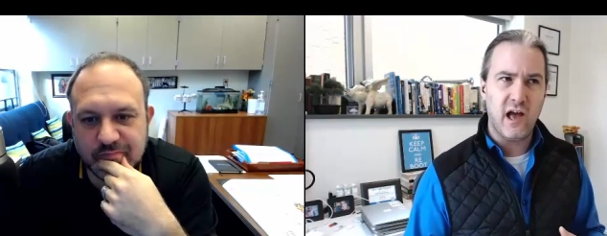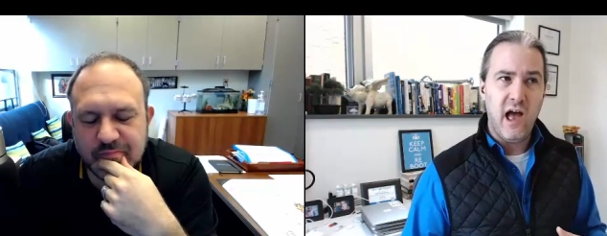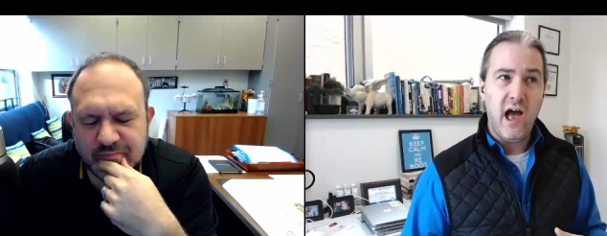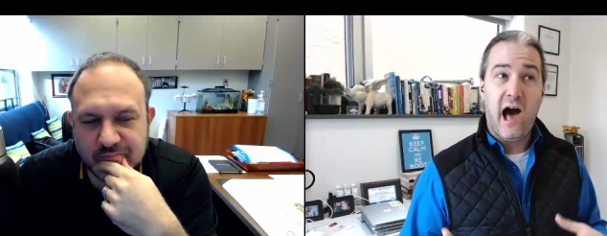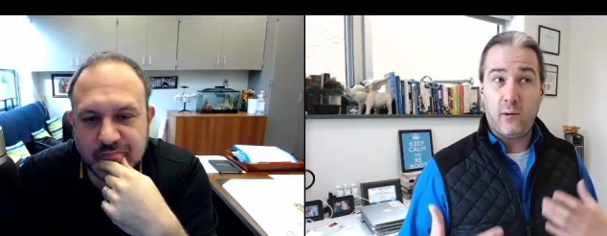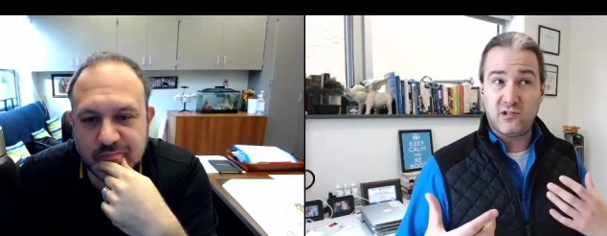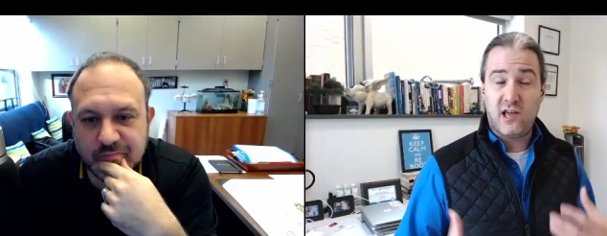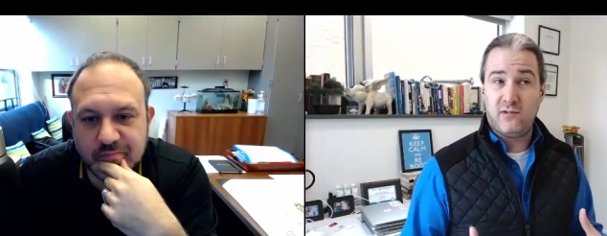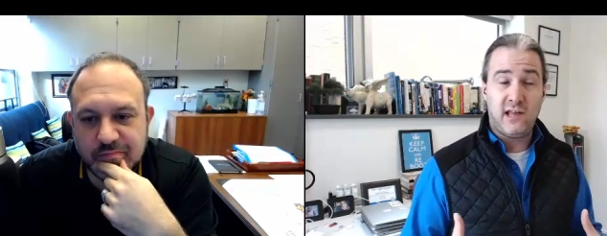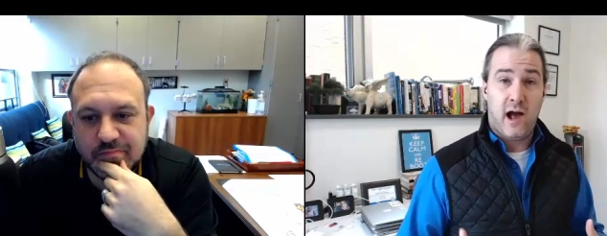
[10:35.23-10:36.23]
Speaker 1: I was
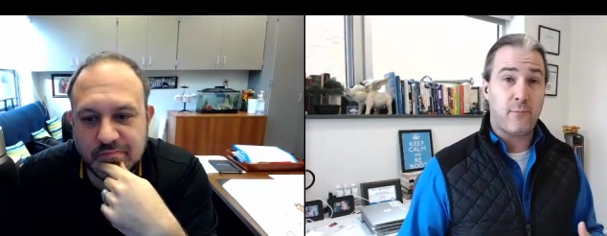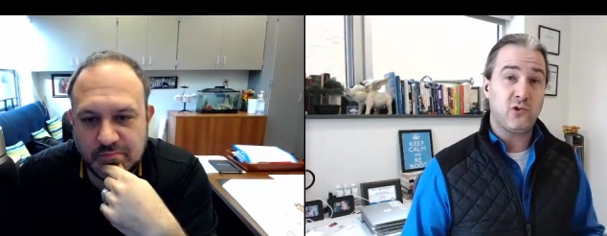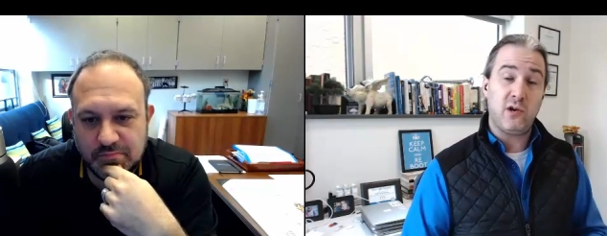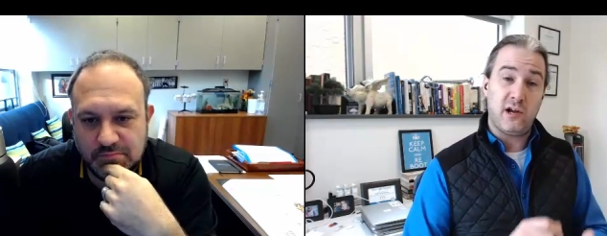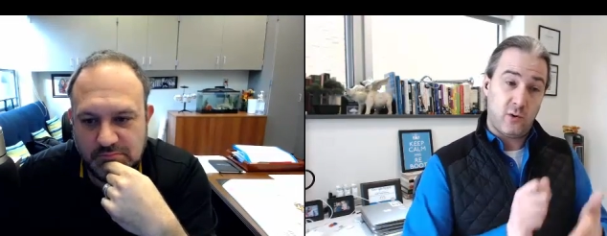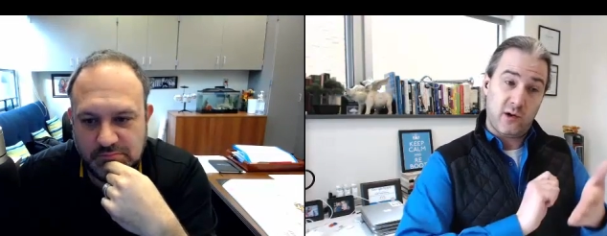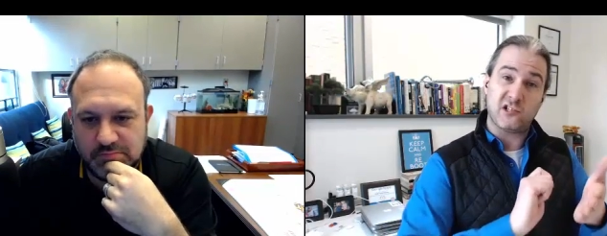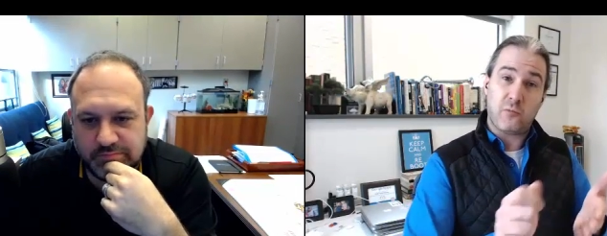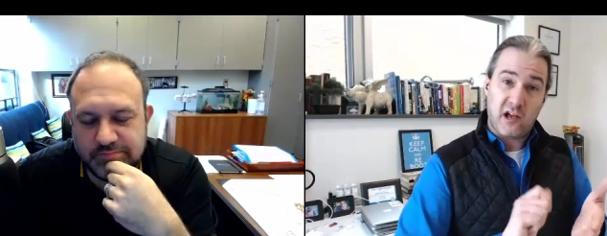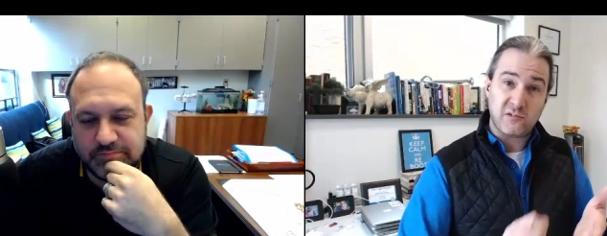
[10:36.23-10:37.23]
given the opportunity to
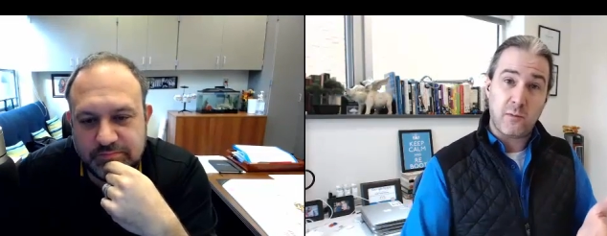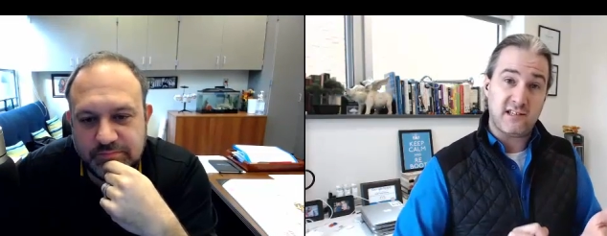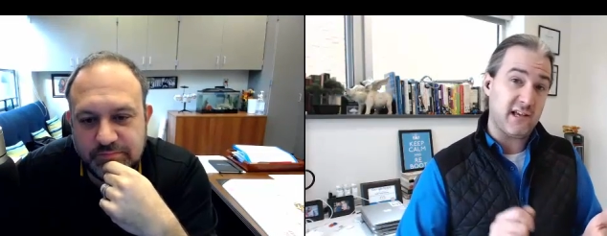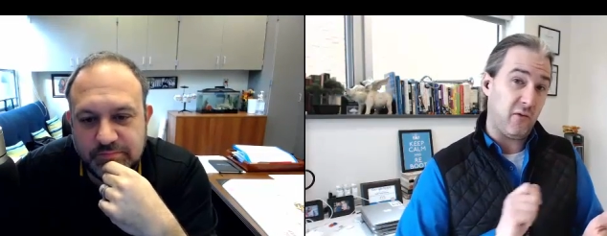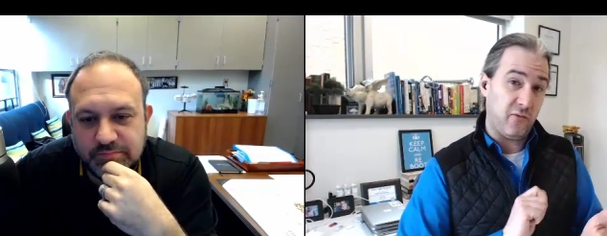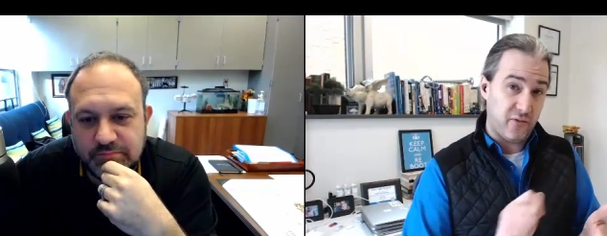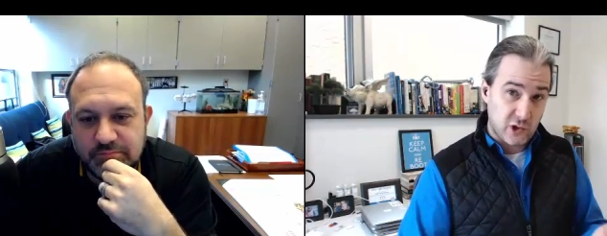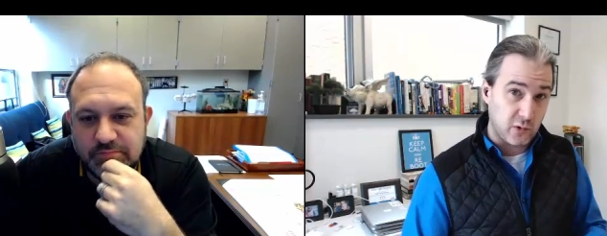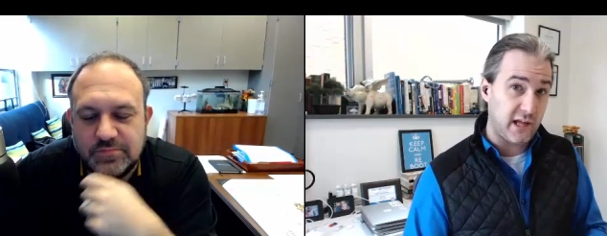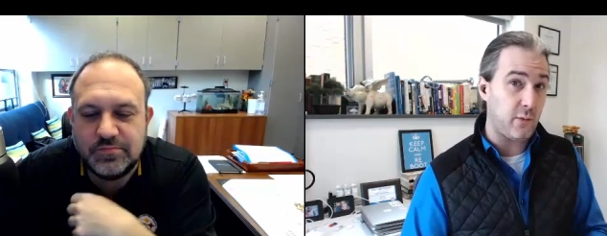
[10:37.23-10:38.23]
express myself
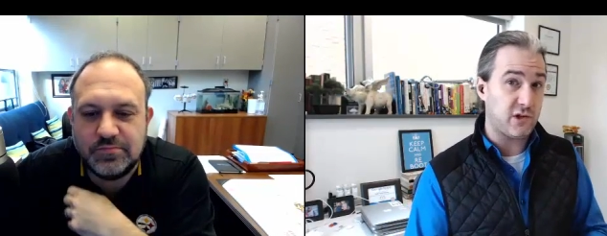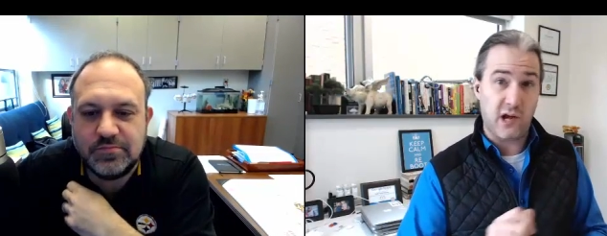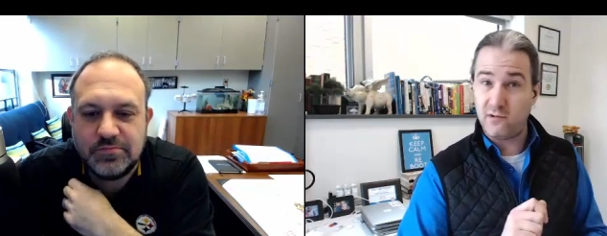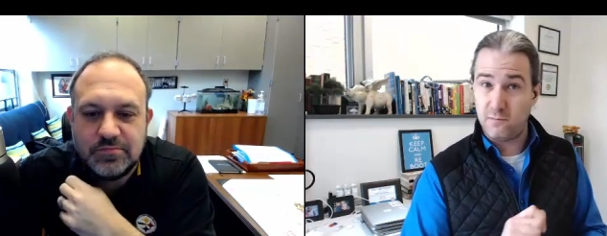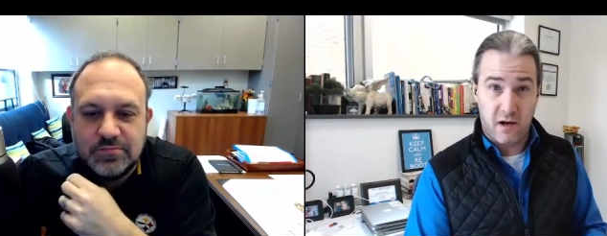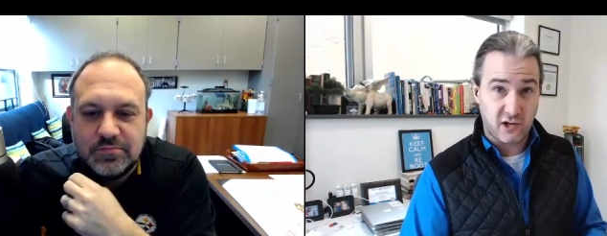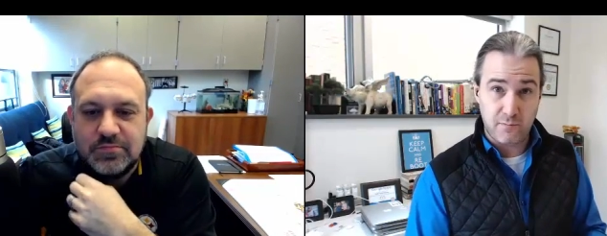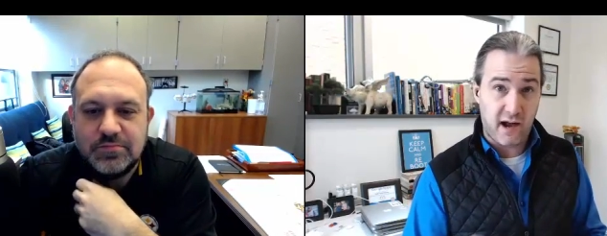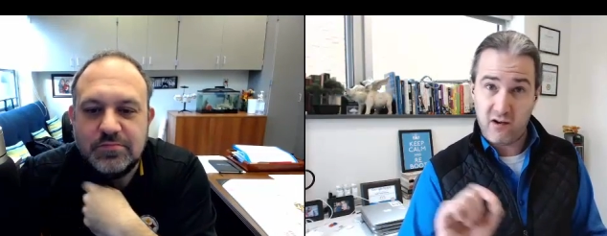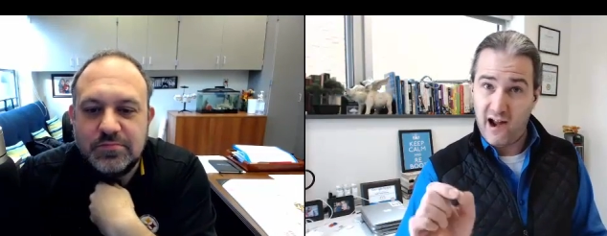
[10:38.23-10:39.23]
visually, which I was much
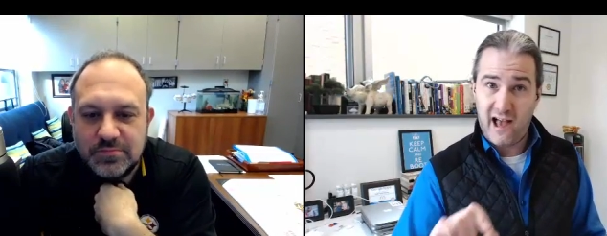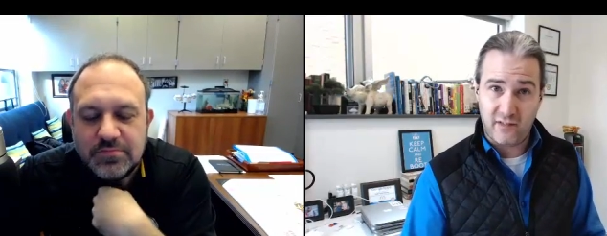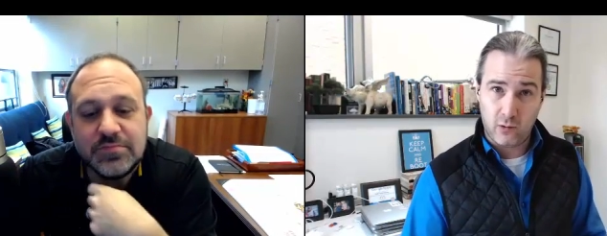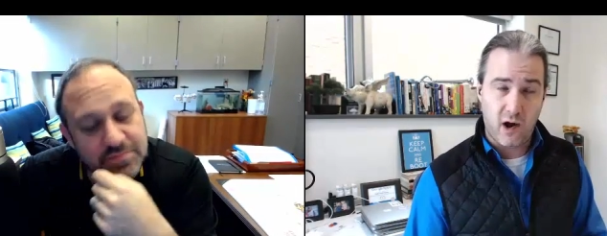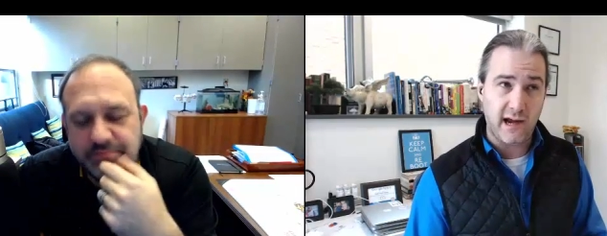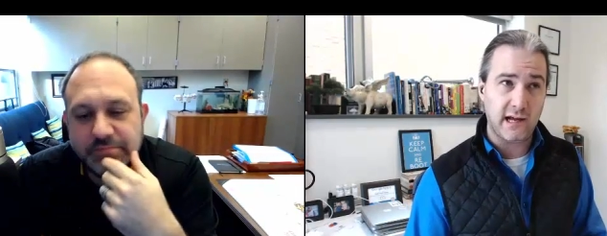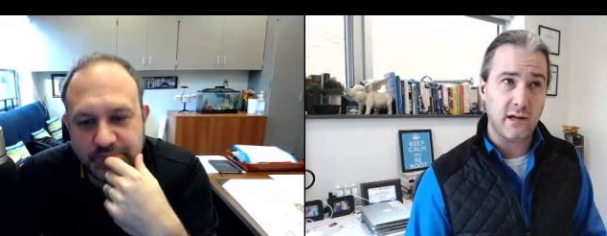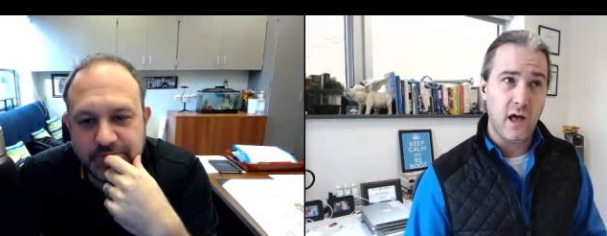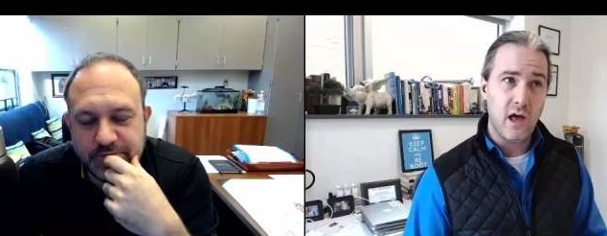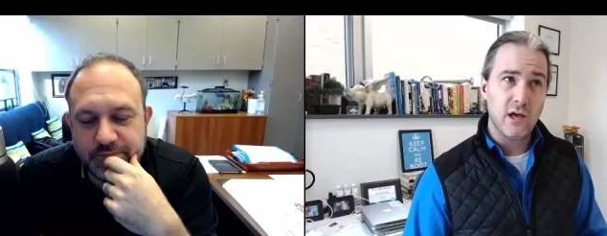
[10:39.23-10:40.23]
better at than writing.
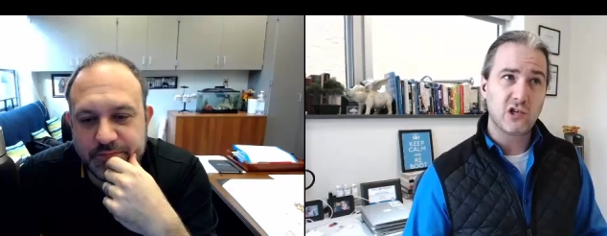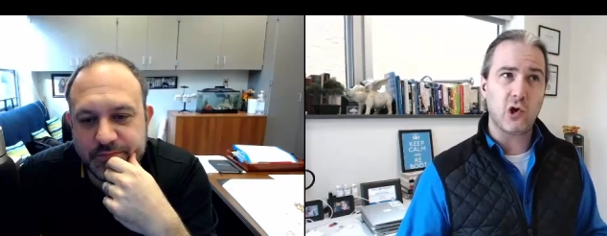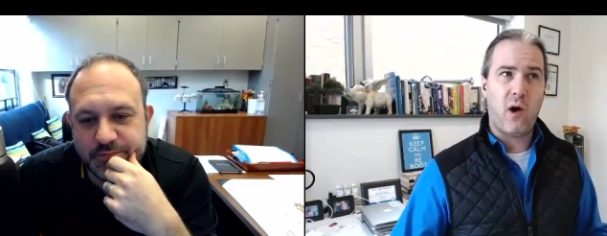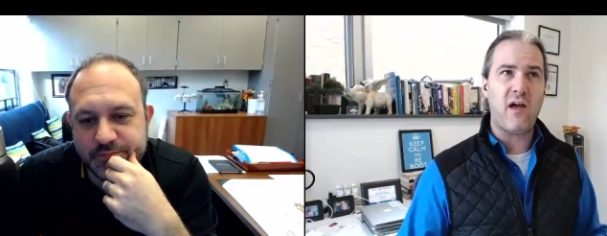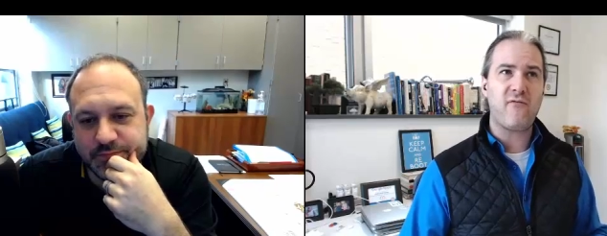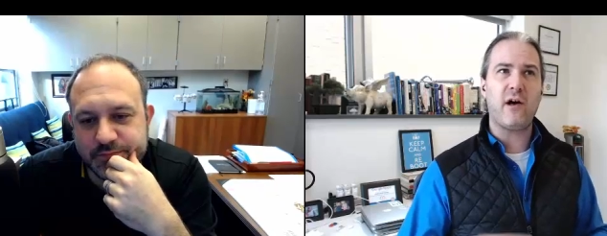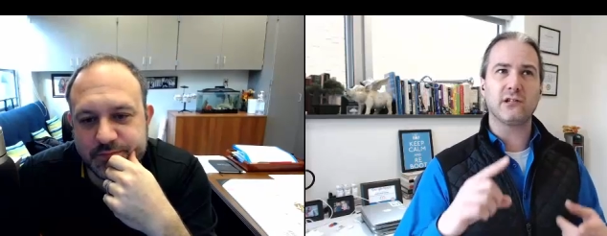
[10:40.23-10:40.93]
So I felt